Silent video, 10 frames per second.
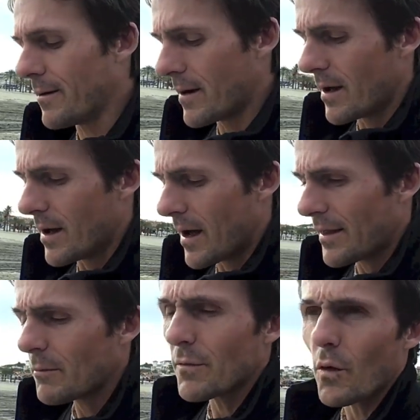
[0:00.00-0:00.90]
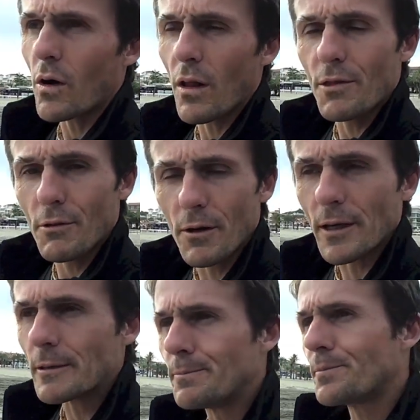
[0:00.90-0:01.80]
I think we've all gone through
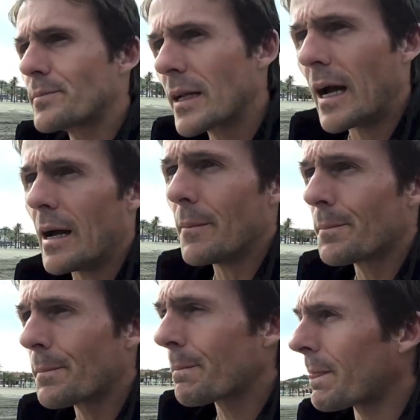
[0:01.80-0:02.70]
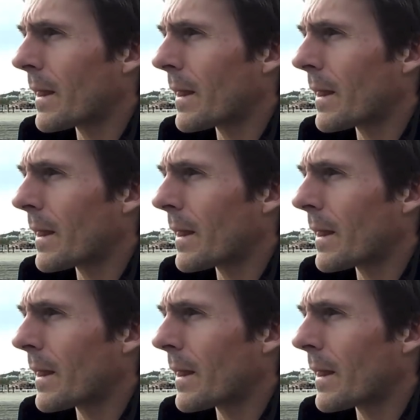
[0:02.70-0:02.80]
it. Um,